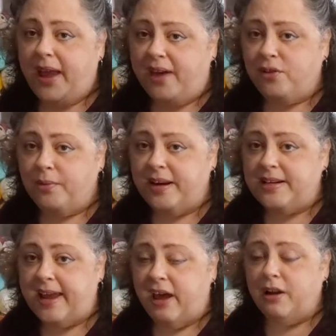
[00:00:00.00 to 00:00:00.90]
I have it written
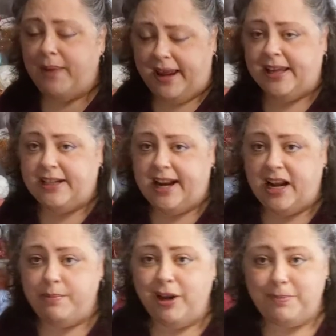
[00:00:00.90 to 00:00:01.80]
down in my handy
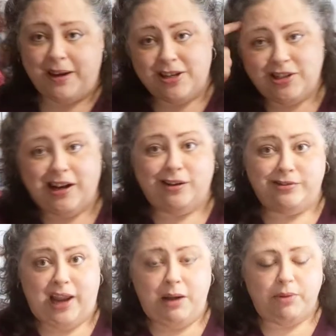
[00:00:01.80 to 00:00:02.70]
dandy book, because, you know,
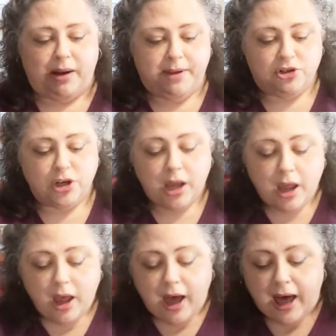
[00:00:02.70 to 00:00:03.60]
Dane Bramage.
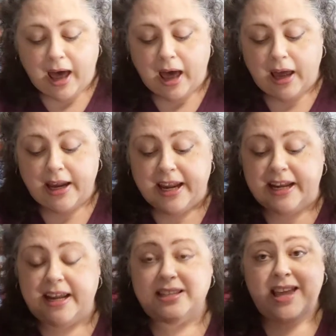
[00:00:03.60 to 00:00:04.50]
It
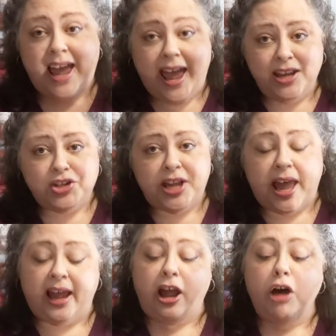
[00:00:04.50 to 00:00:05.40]
is
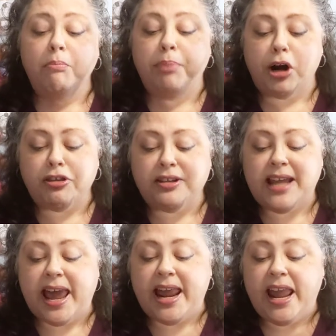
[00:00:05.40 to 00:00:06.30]
hashtag
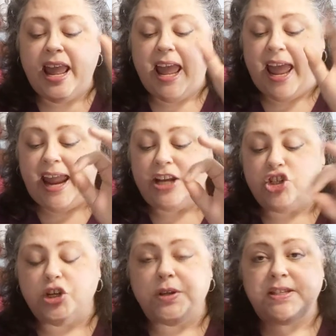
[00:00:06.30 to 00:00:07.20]
Birthday
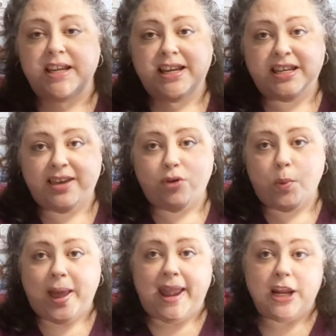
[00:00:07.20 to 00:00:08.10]
Angels
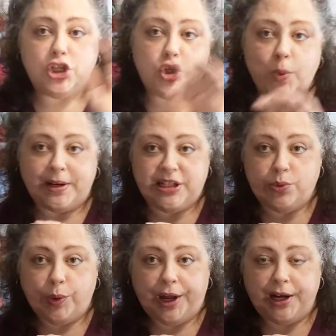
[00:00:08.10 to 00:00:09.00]
Giveaway
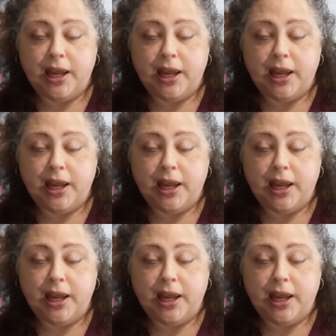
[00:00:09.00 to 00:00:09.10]
21.